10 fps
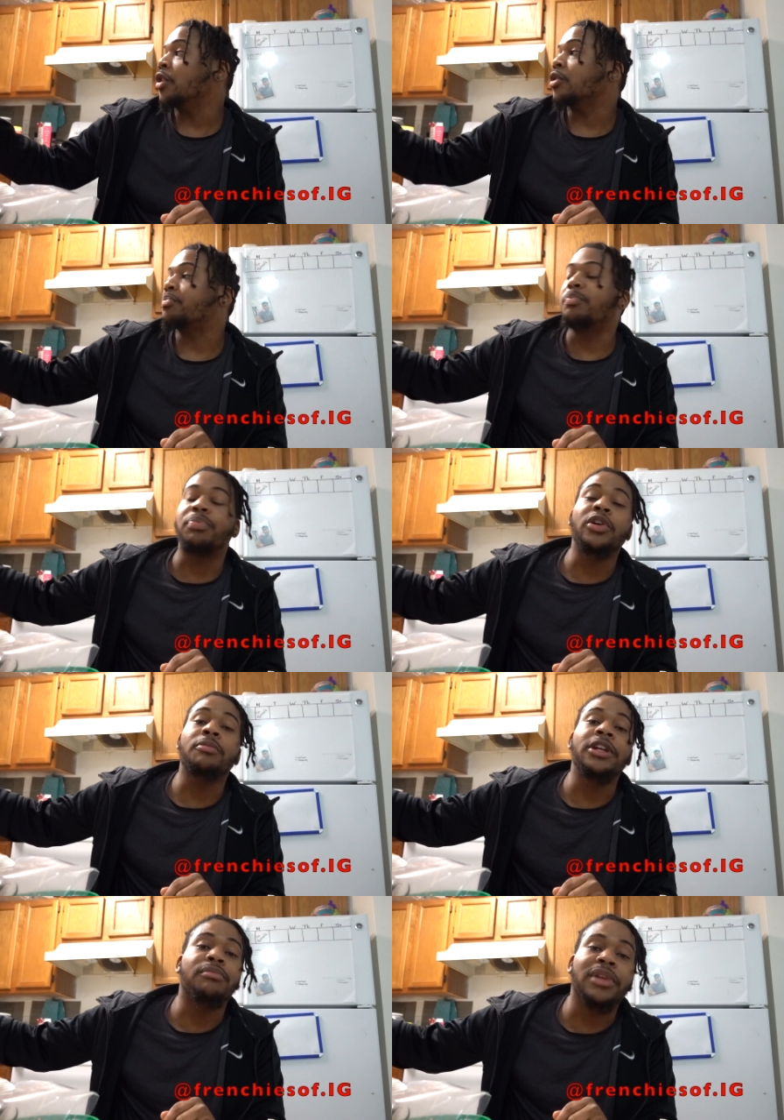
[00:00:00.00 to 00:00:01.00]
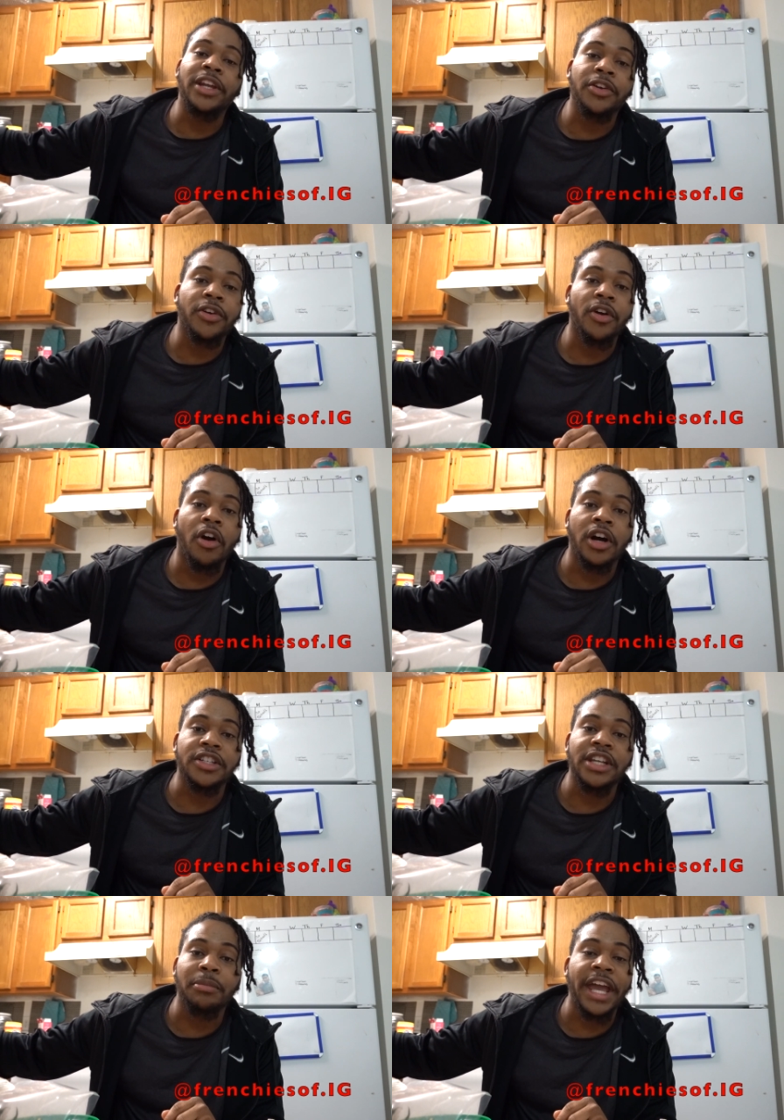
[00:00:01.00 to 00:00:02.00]
to put them in the blender or
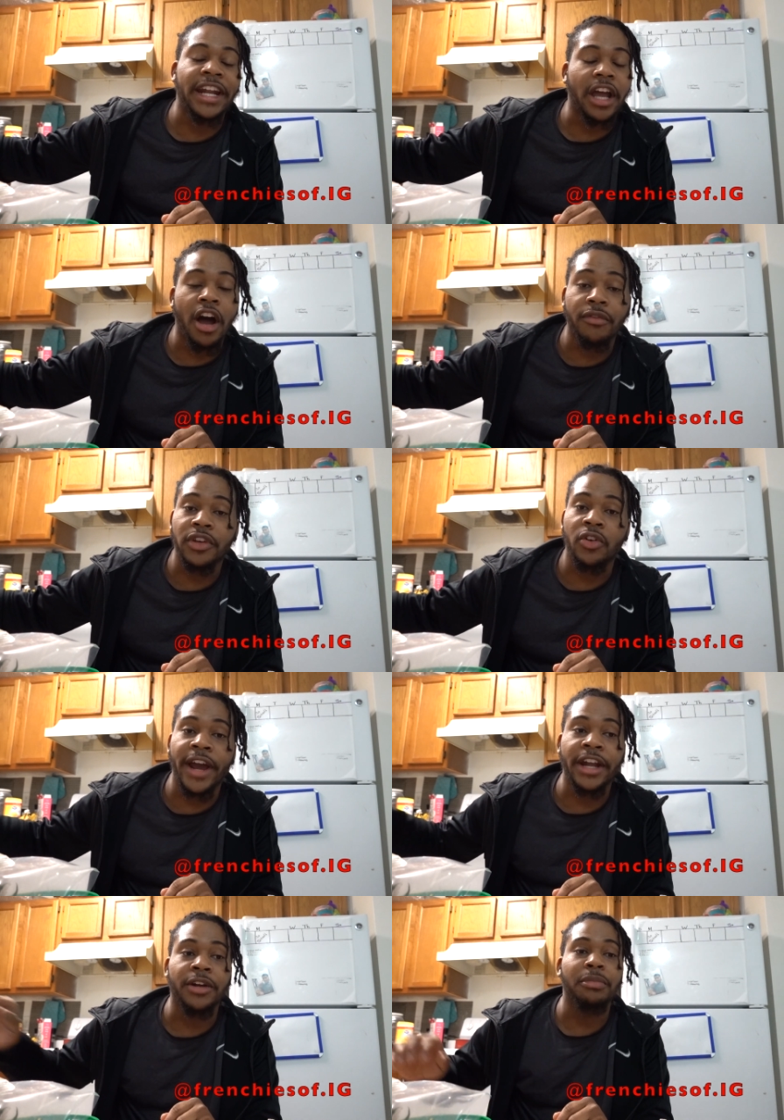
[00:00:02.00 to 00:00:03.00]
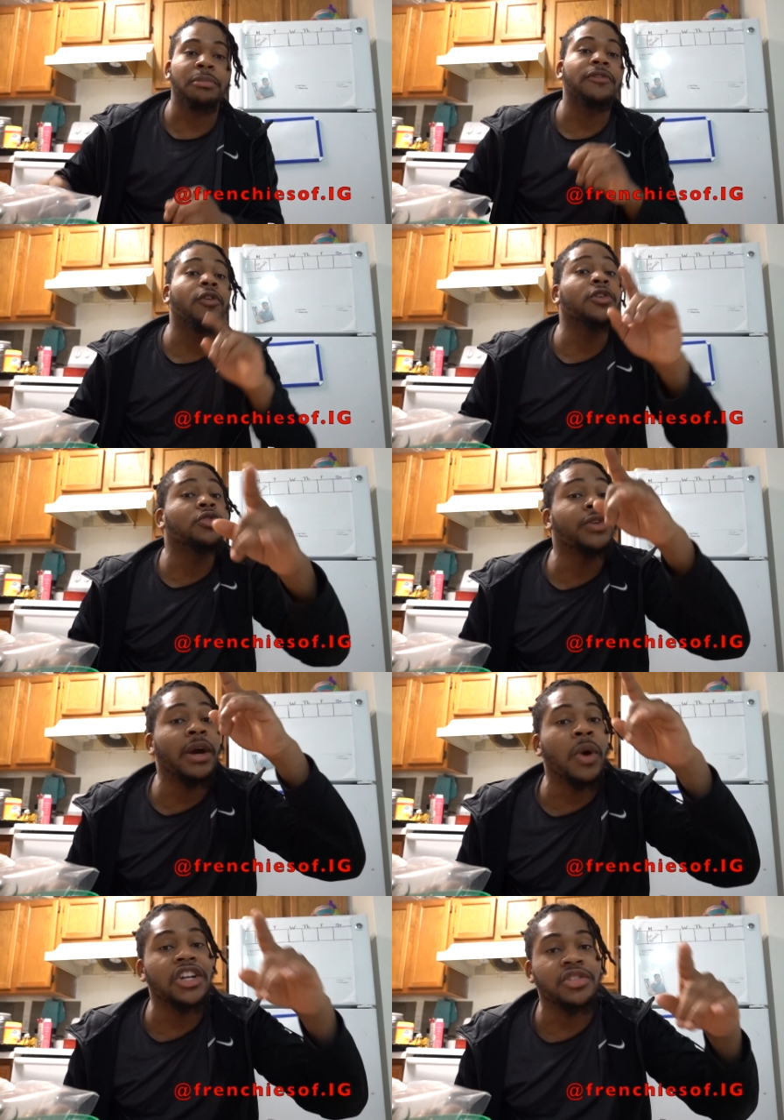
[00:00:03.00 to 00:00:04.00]
some kind of coffee grinder. But before you do
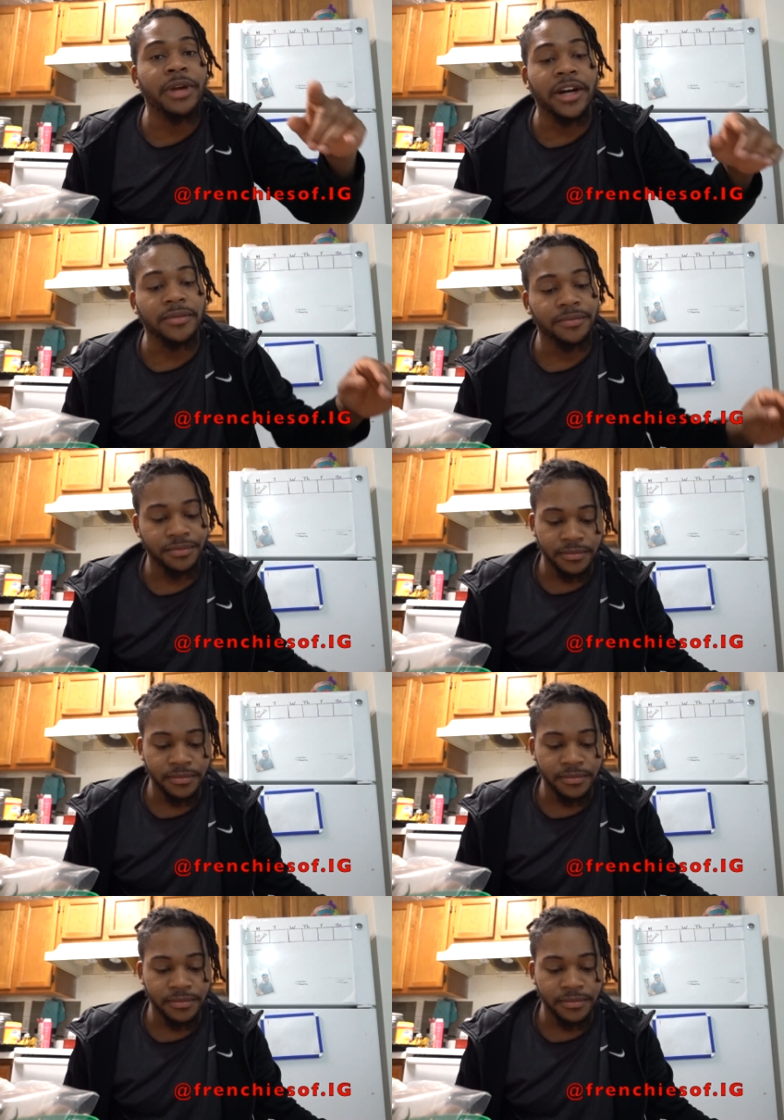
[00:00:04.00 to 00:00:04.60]
that, wash them out.